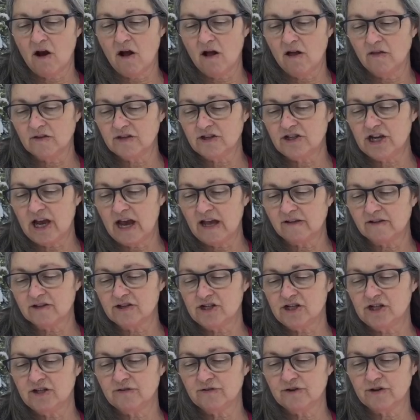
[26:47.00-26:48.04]
all the
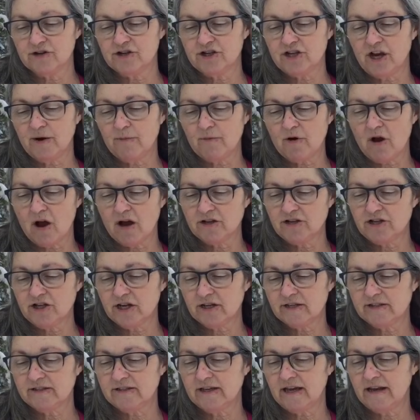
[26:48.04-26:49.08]
challenging crochet
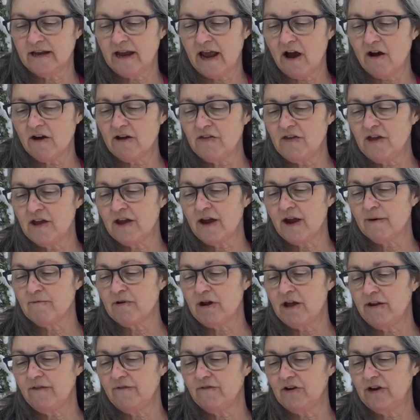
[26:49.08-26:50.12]
projects, and now I think I'm
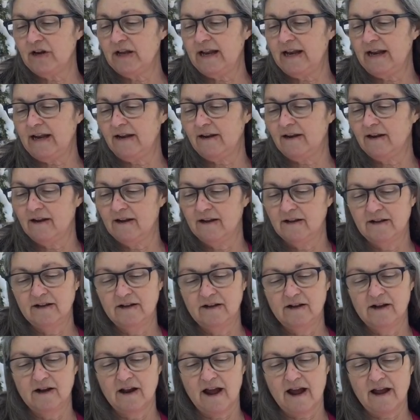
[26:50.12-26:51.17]
ready for knitting.
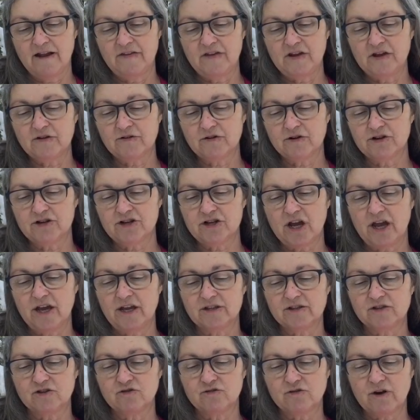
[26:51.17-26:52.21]
I think crochet
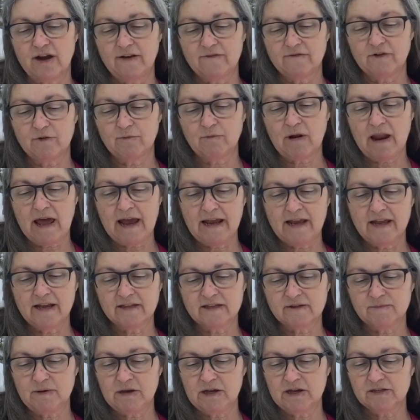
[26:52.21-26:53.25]
is great for
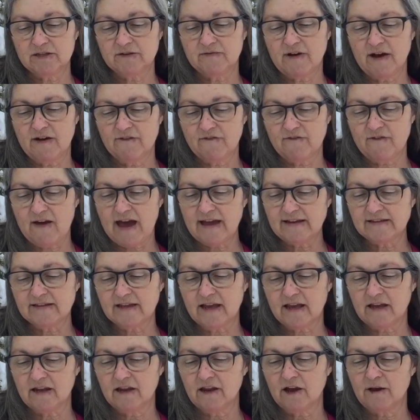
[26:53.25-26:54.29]
blankets because of how fast
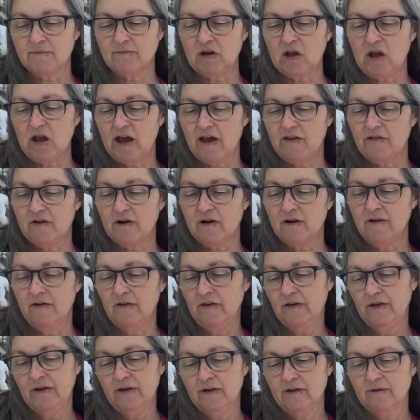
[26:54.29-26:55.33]
they can come together,
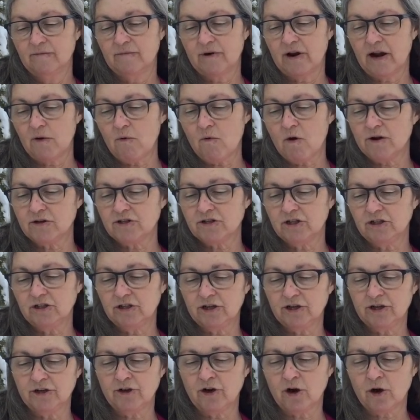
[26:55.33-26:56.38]
but I want to
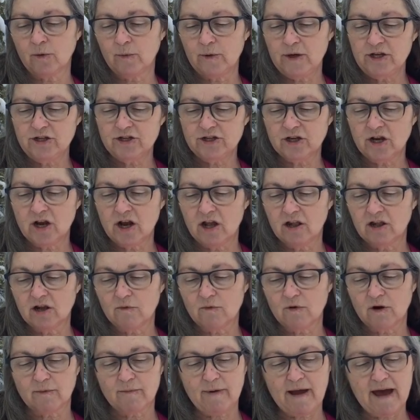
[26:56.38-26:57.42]
learn Norwegian
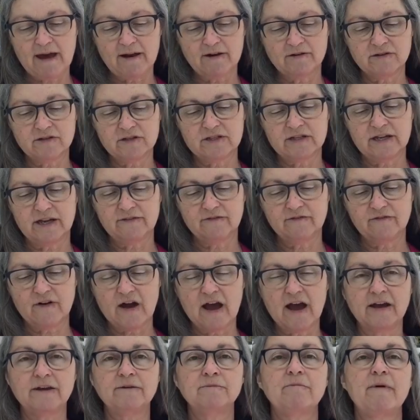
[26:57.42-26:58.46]
colorwork patterns and
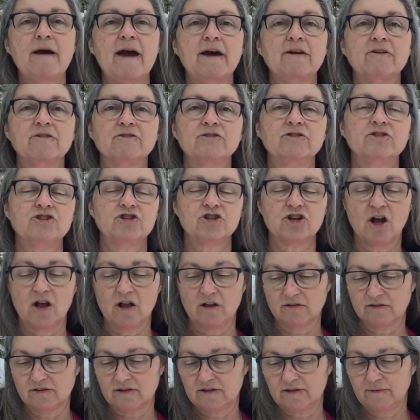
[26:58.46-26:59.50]
fine patterned
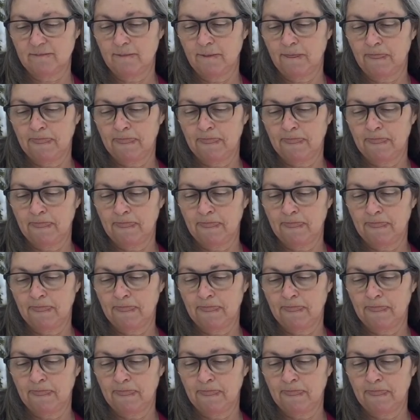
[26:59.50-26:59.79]
shawls.